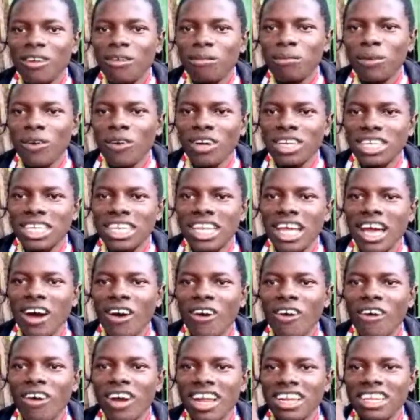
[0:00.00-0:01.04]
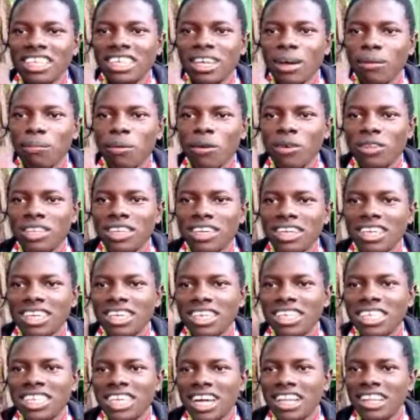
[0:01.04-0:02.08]
Because they are already supporting
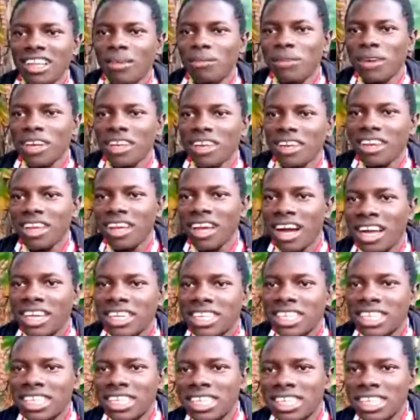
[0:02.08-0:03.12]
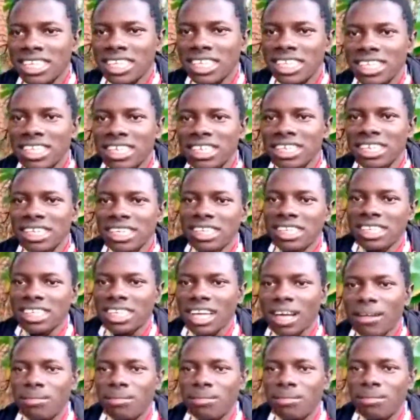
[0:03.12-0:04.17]
each other, man. I
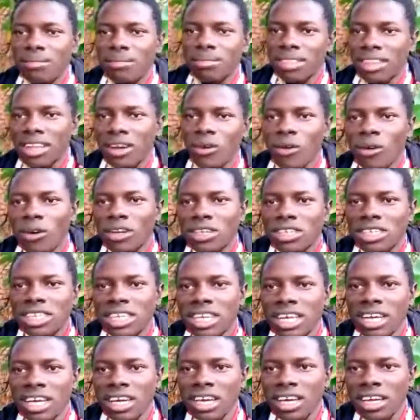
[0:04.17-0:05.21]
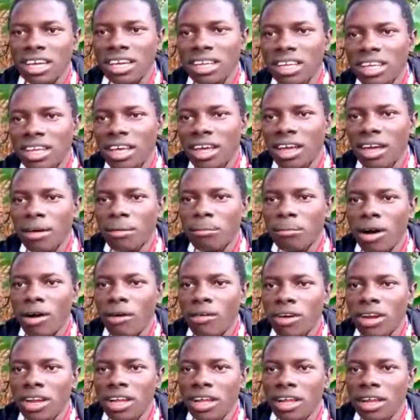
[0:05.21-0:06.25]
see some of the world say,
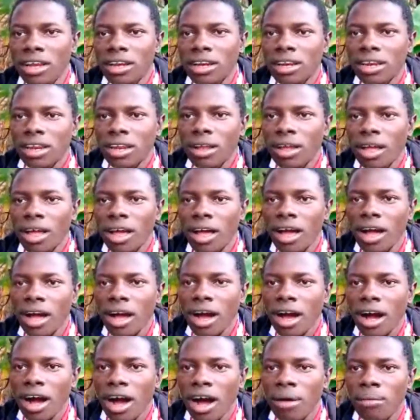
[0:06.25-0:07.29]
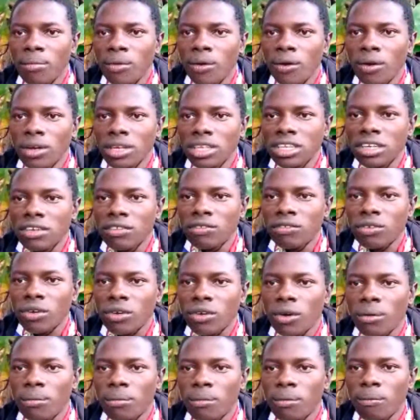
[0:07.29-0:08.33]
Maureen, I'm
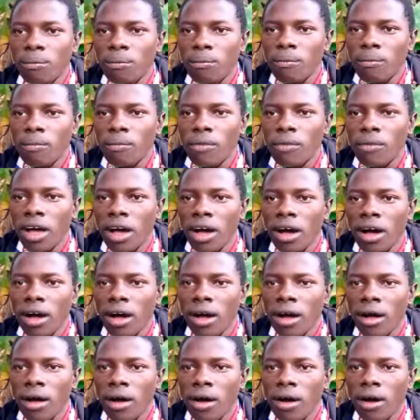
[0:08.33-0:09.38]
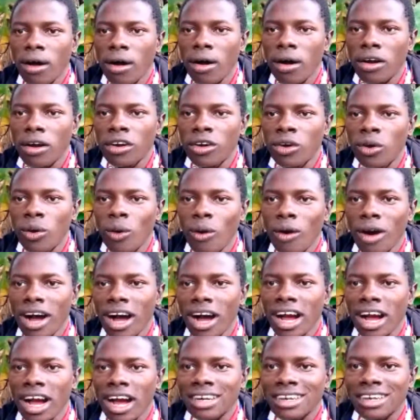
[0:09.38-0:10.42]
watching from
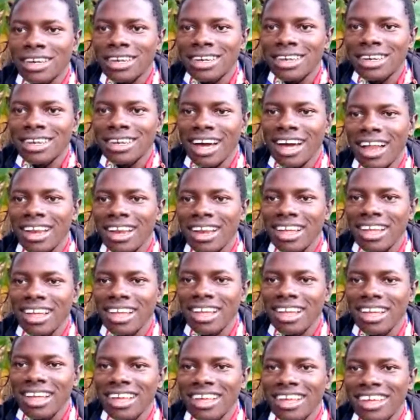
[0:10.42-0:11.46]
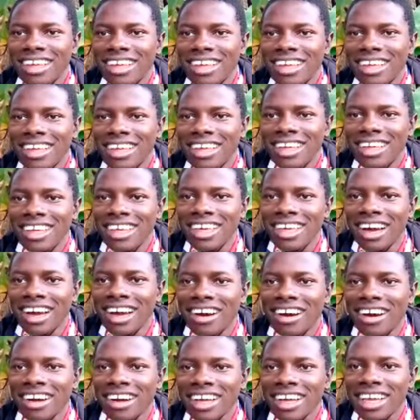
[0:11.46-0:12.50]
Doha, Qatar. Yeah,
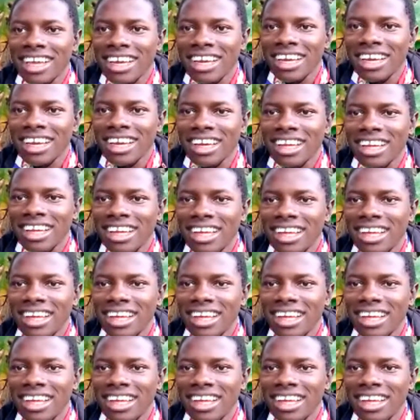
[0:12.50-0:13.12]
okay.